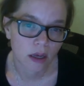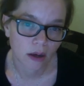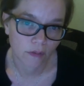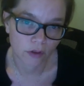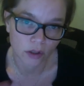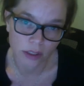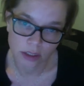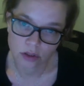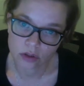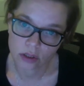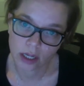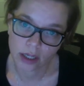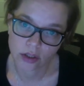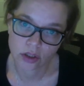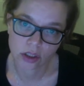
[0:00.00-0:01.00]
of your
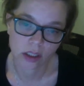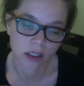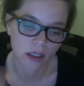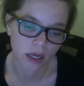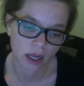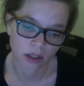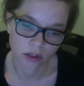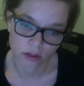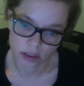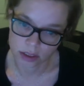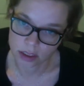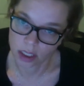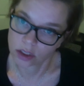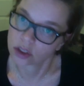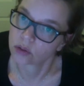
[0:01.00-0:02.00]
introduction and your
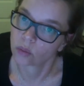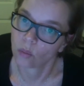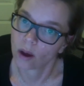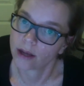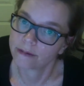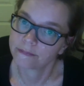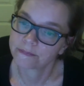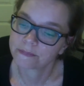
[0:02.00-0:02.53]
discussion 1.